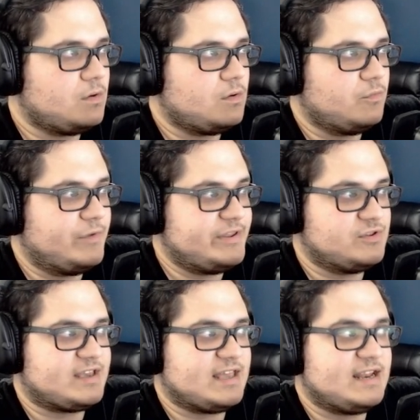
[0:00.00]
when you
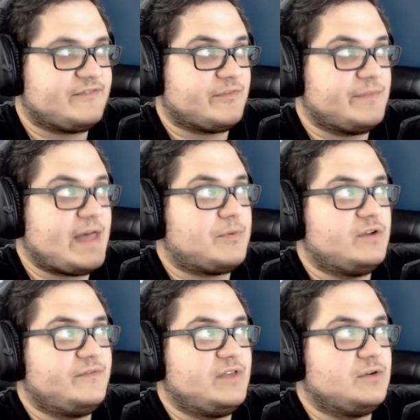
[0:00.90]
look at it from that point
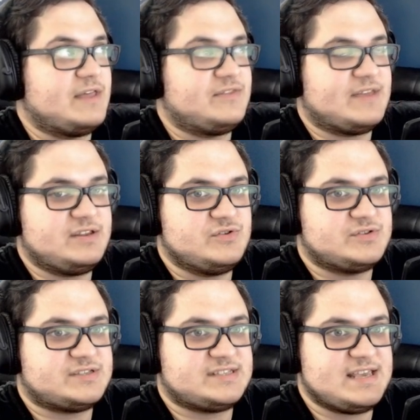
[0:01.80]
of view, and then you
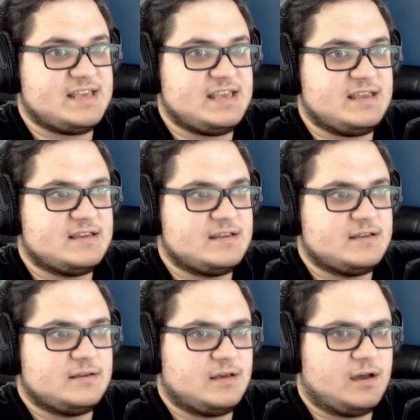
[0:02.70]
see
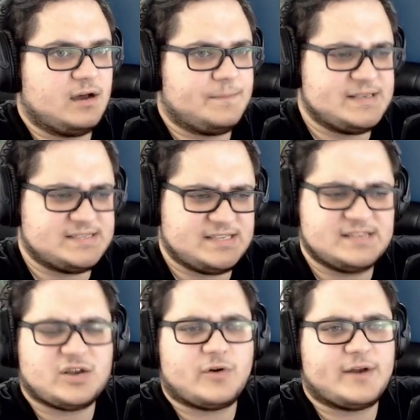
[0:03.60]
PC
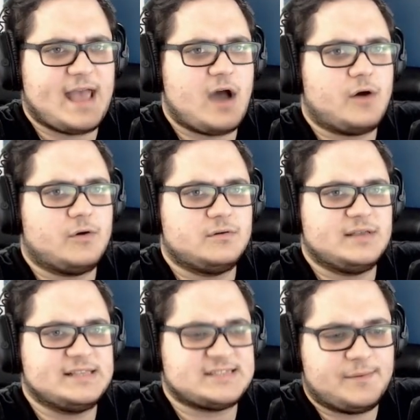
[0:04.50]
is already out,
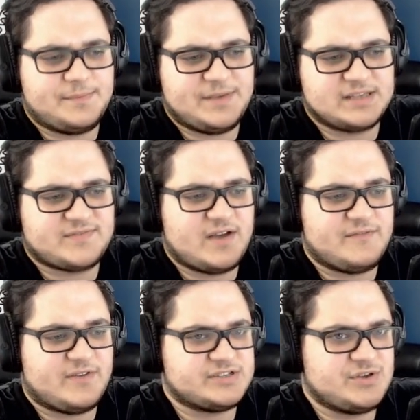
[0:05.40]
it's coming to PS5
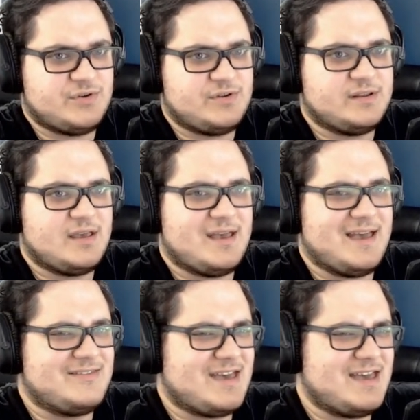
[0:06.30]
very soon,
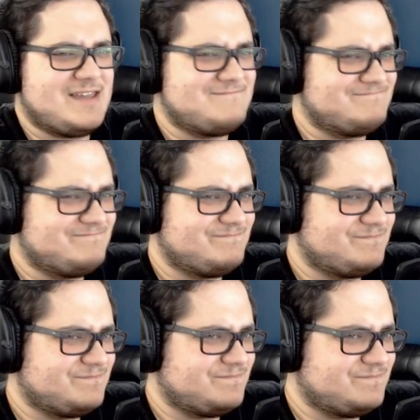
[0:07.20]
and then
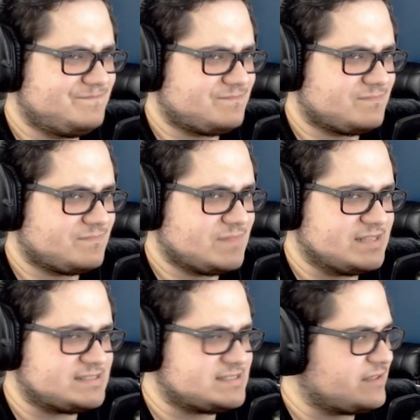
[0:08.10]

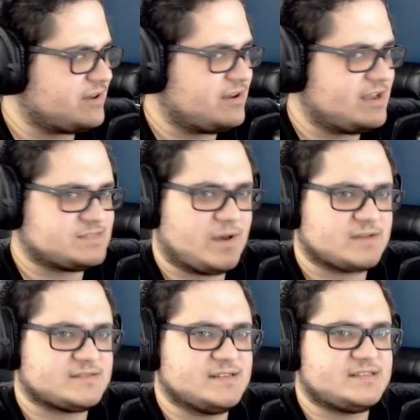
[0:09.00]
it's nothing on
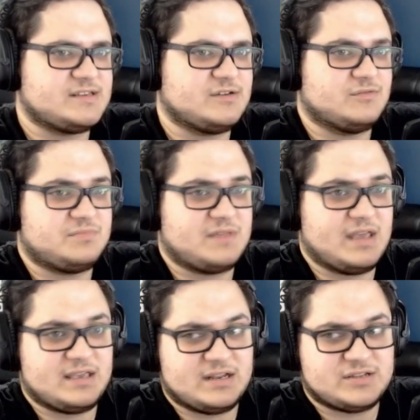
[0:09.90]
Xbox until
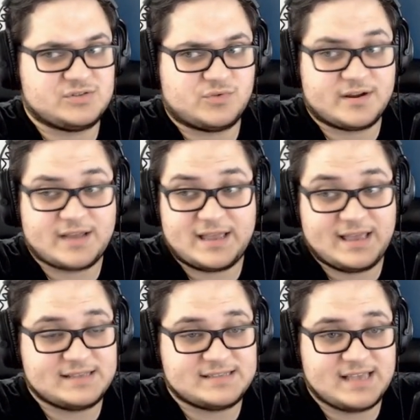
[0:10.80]
they get it to work, I
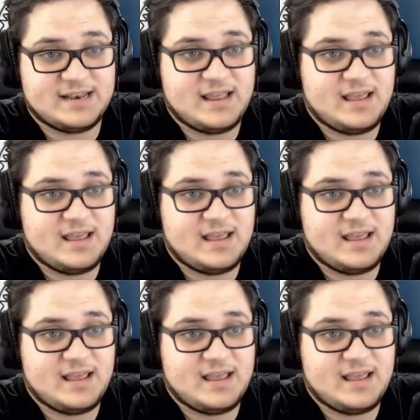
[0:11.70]
guess. And